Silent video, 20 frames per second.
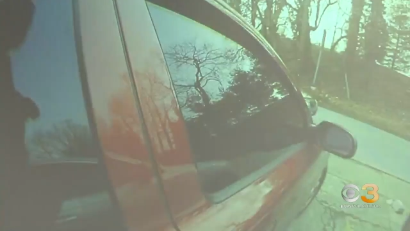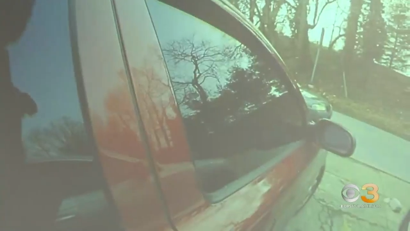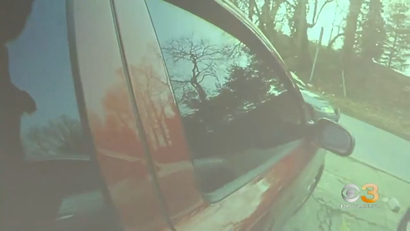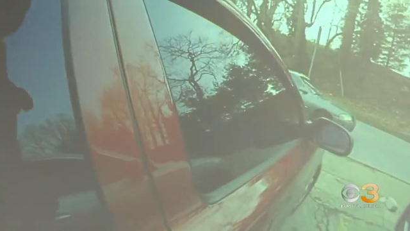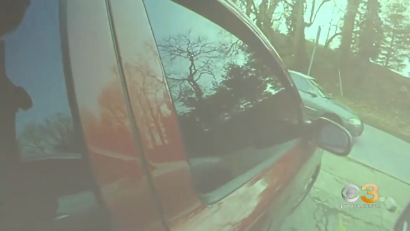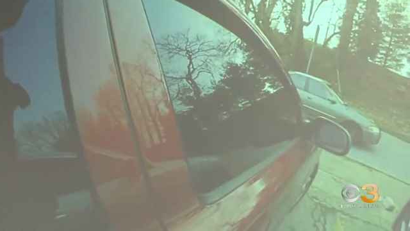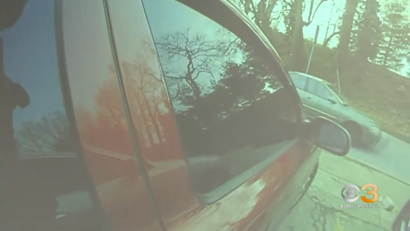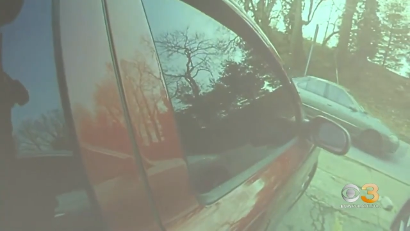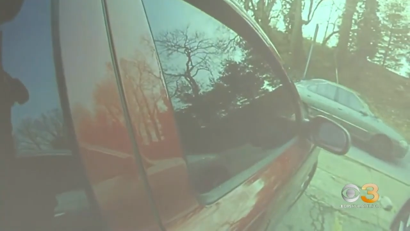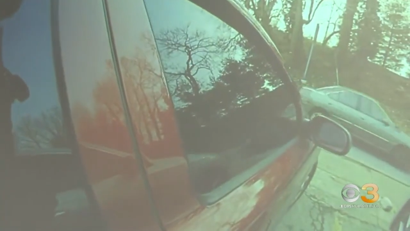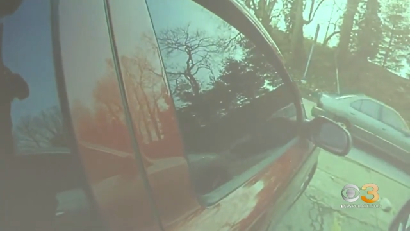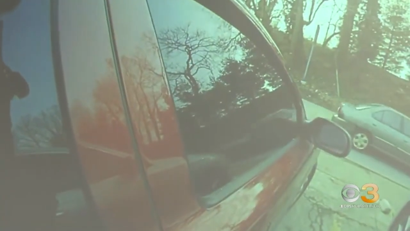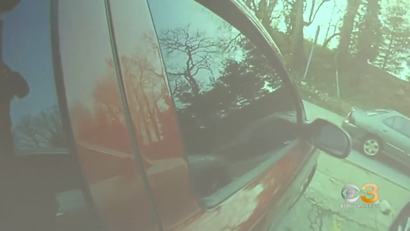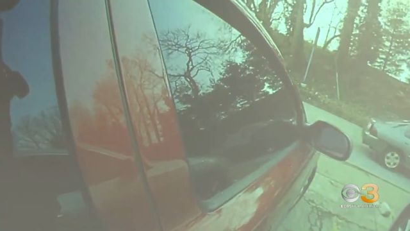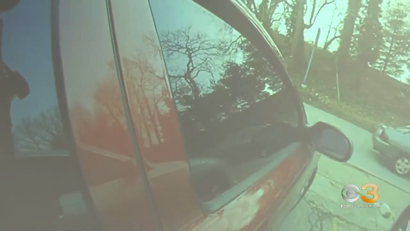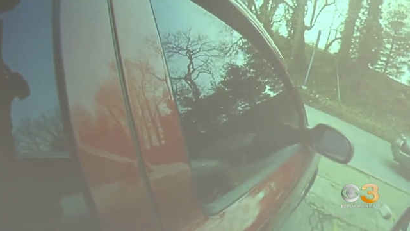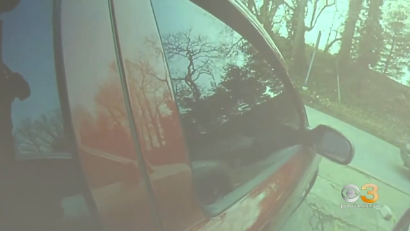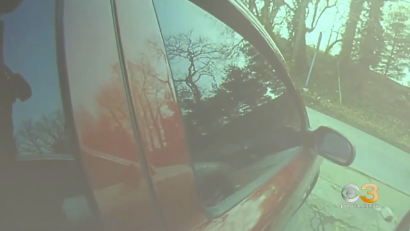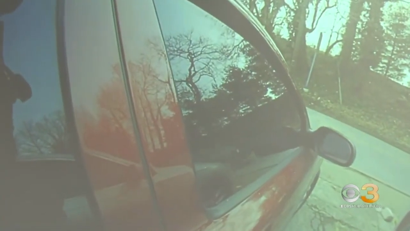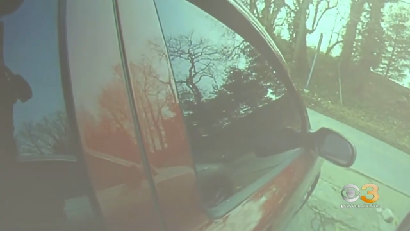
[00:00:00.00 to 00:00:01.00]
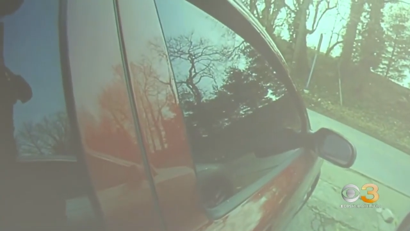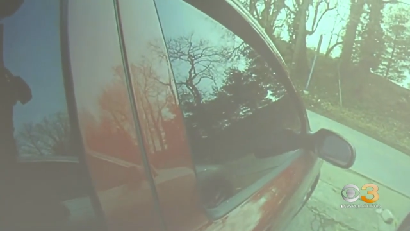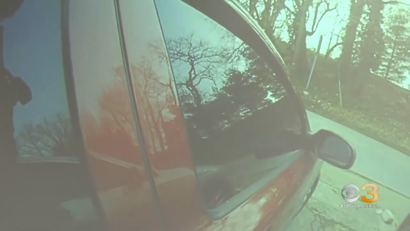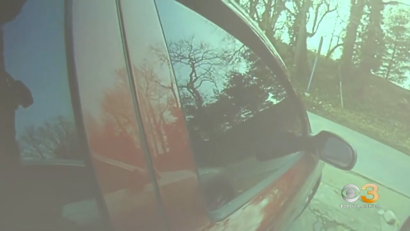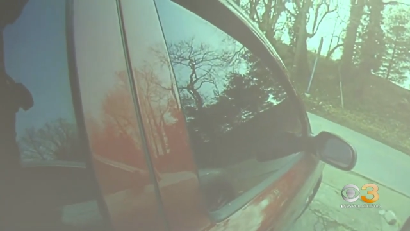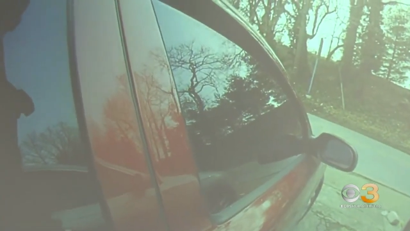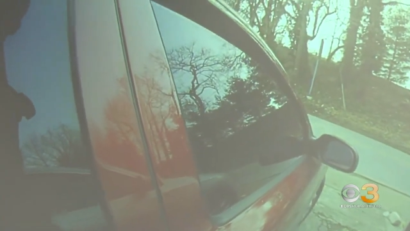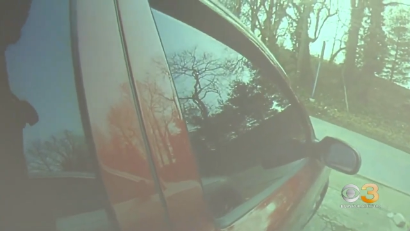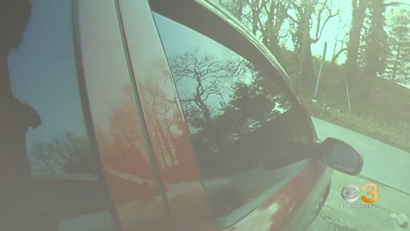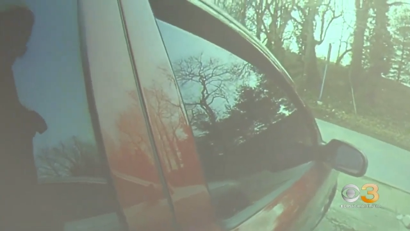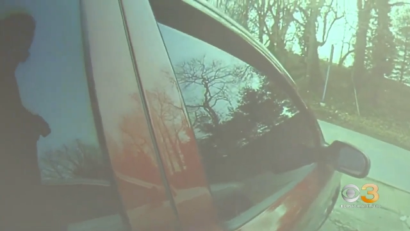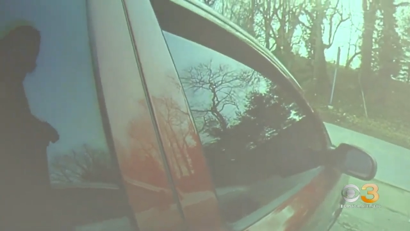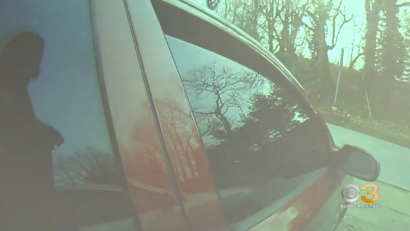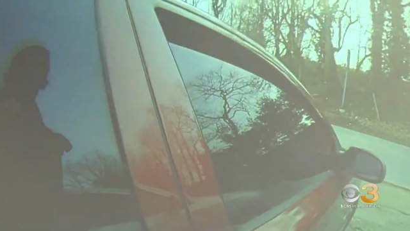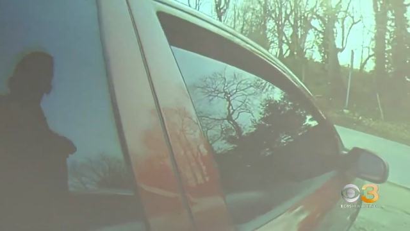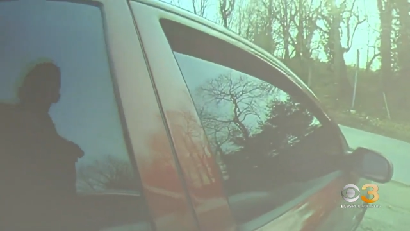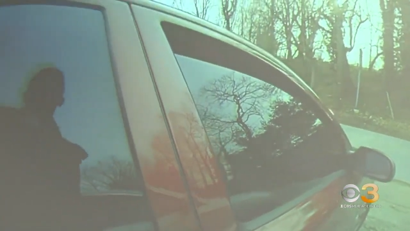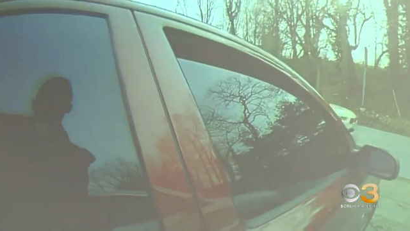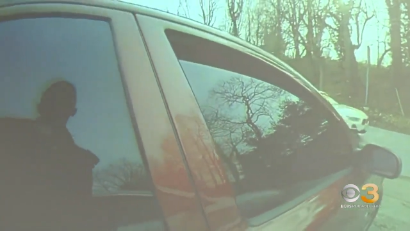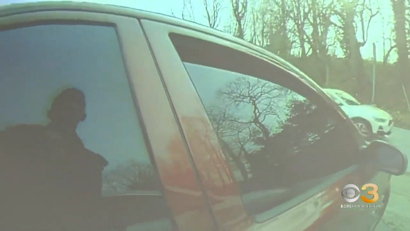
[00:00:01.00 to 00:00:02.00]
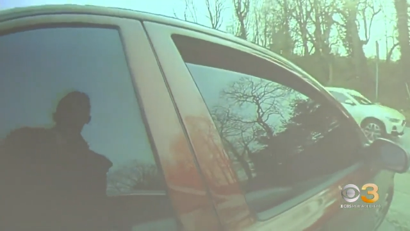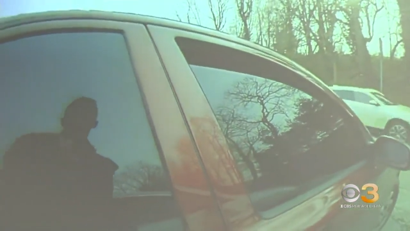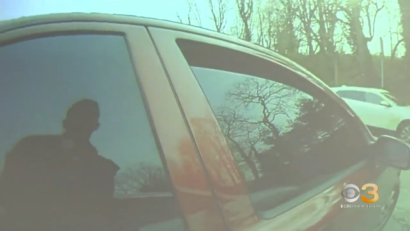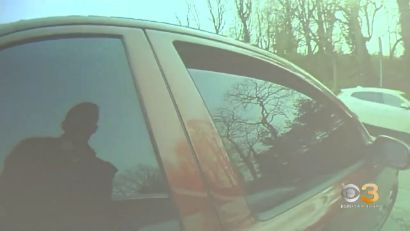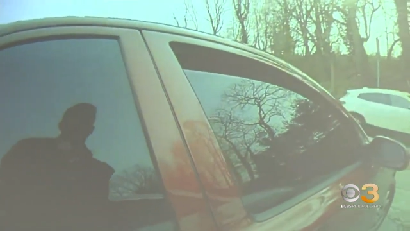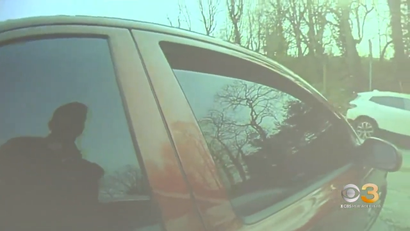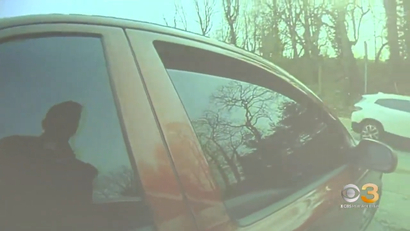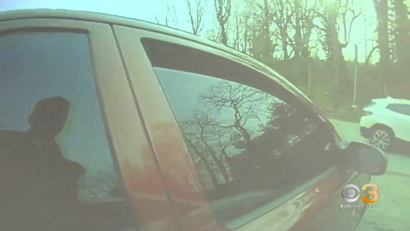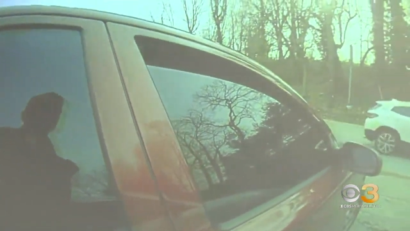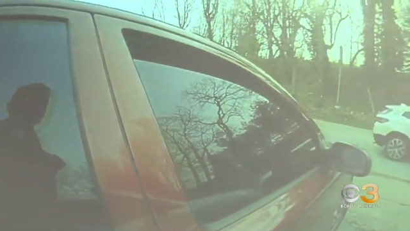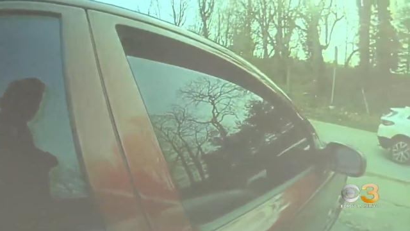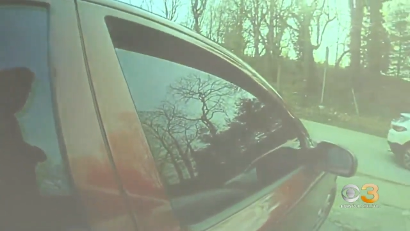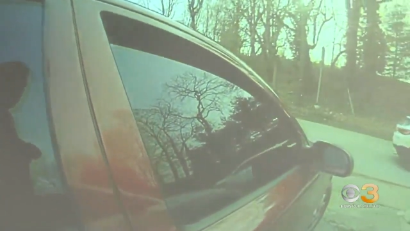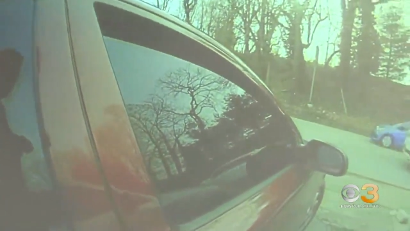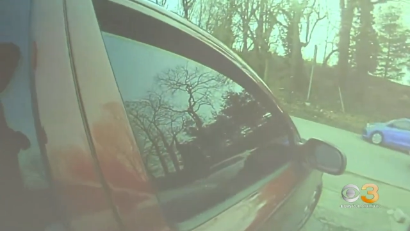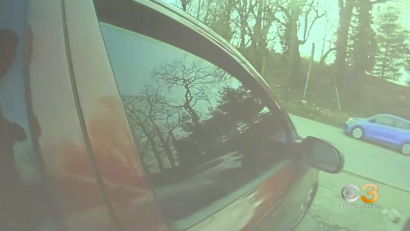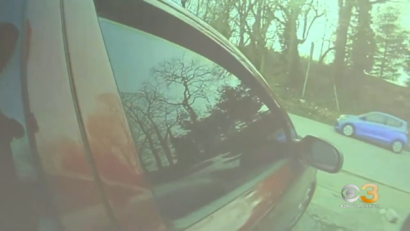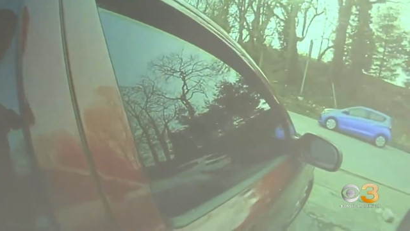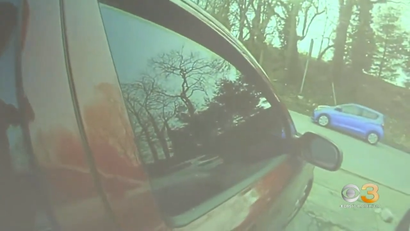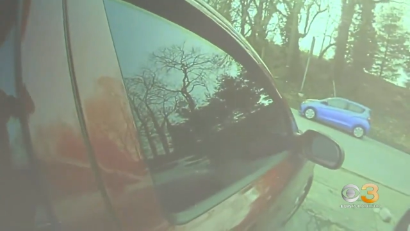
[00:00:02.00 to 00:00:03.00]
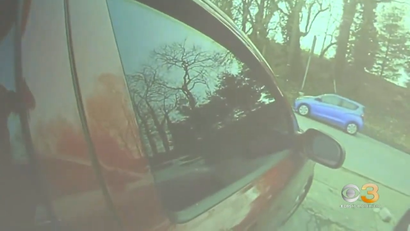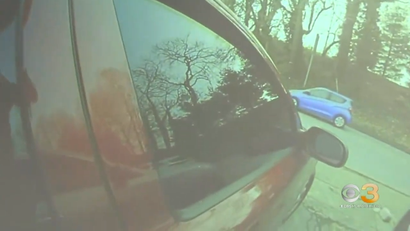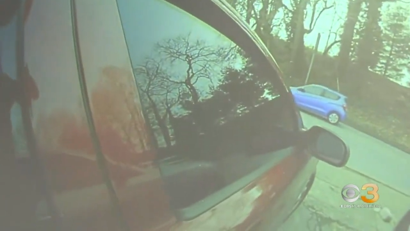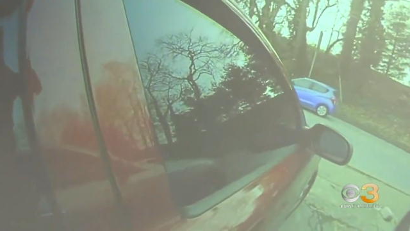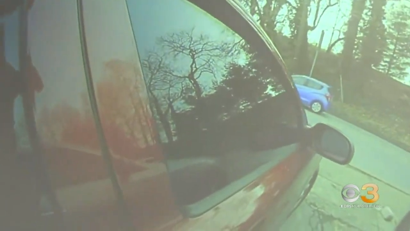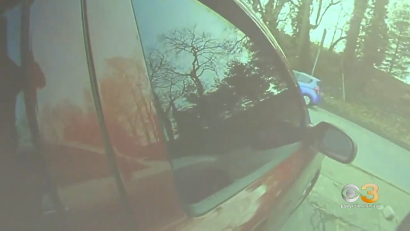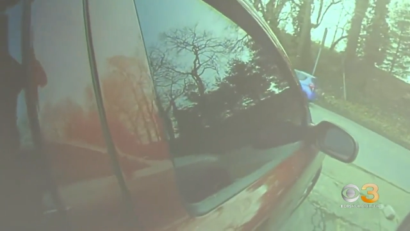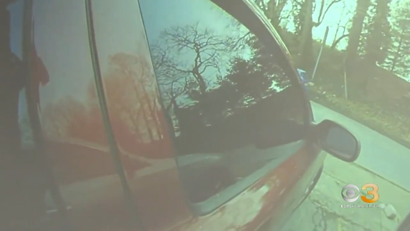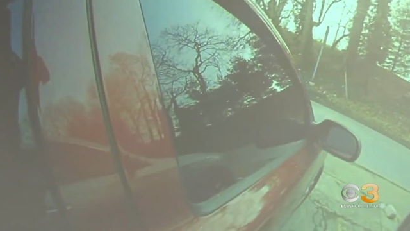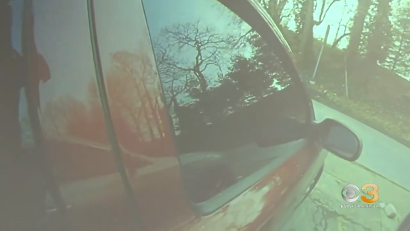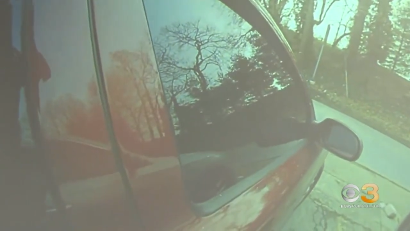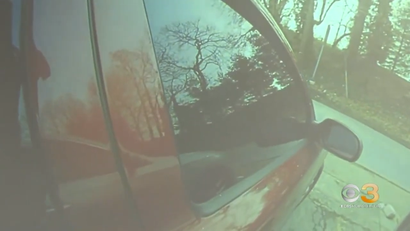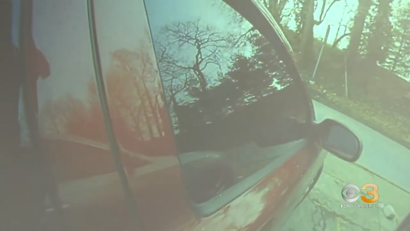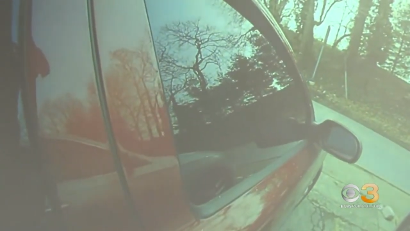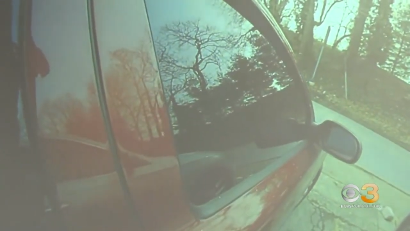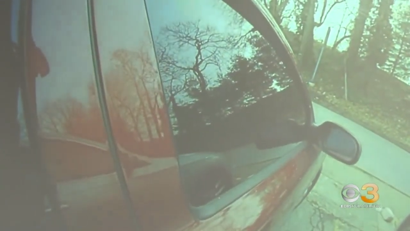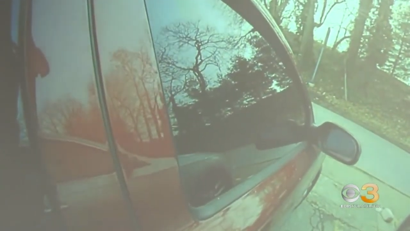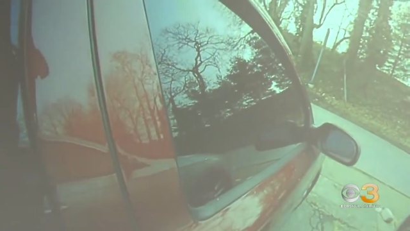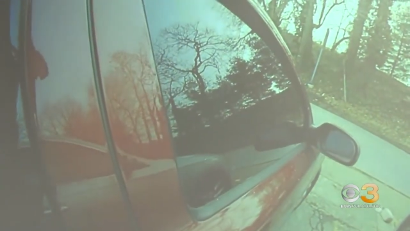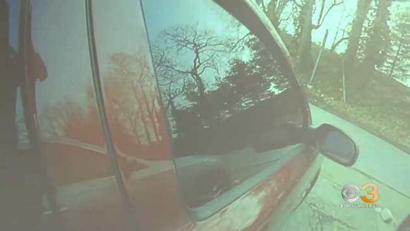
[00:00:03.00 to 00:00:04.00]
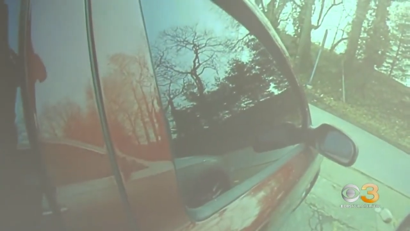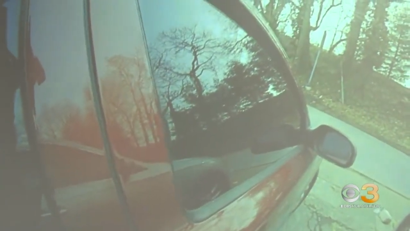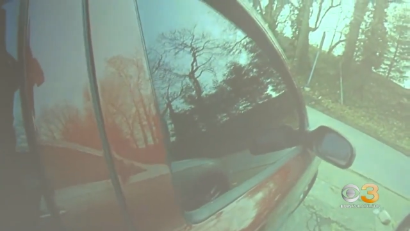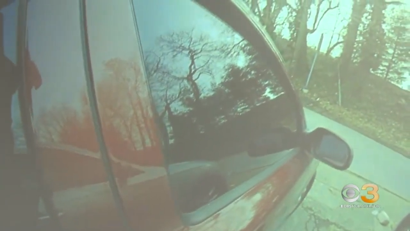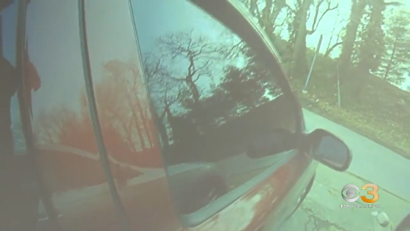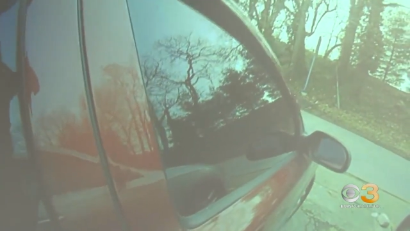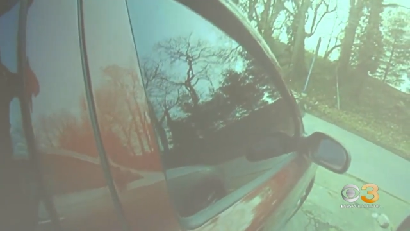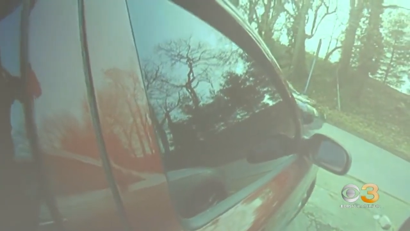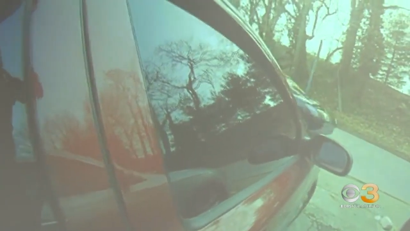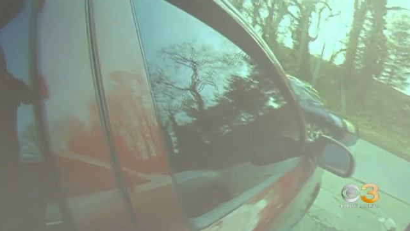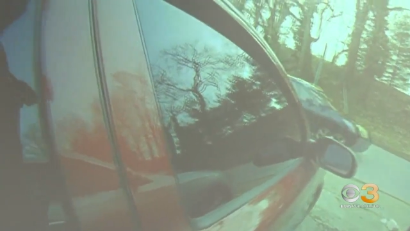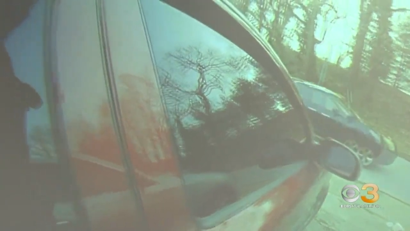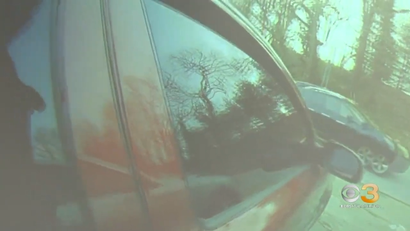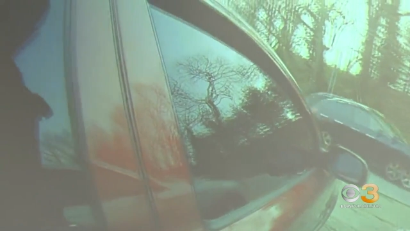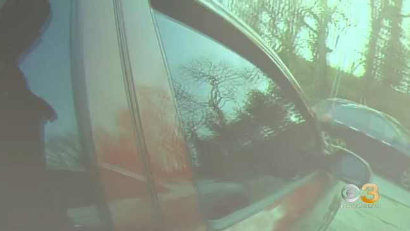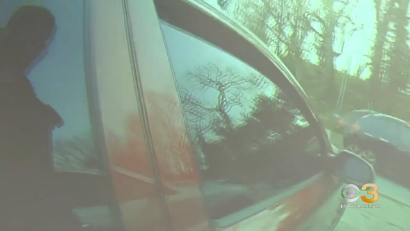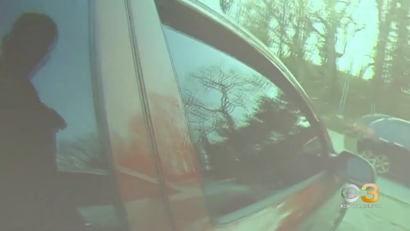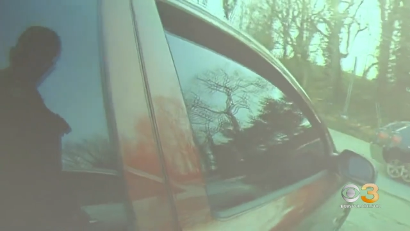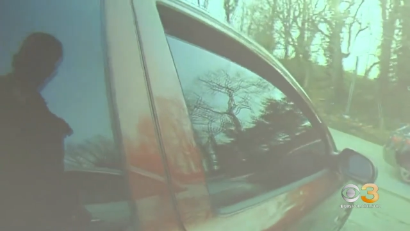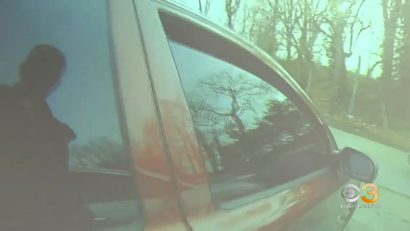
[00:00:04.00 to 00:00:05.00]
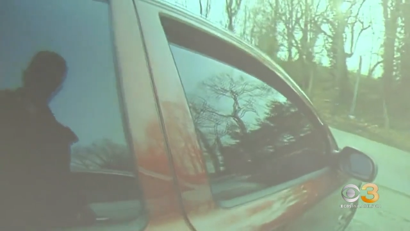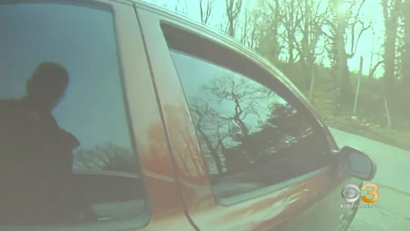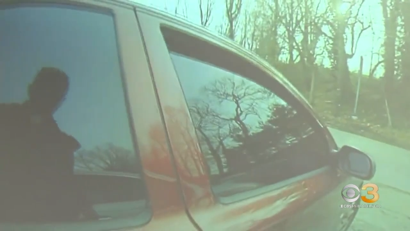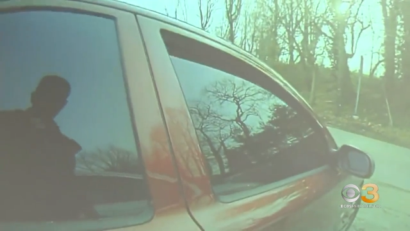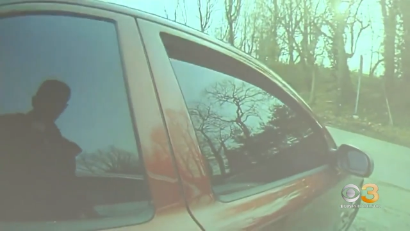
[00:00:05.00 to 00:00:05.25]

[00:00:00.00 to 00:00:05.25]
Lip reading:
[unreadable: no face in view]